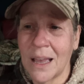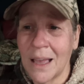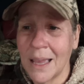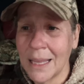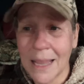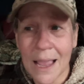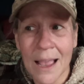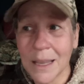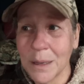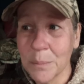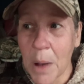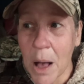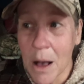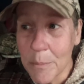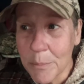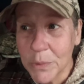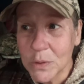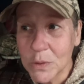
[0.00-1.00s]
I, I am
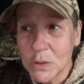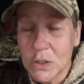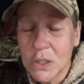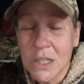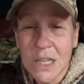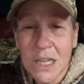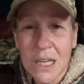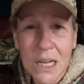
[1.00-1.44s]
humbled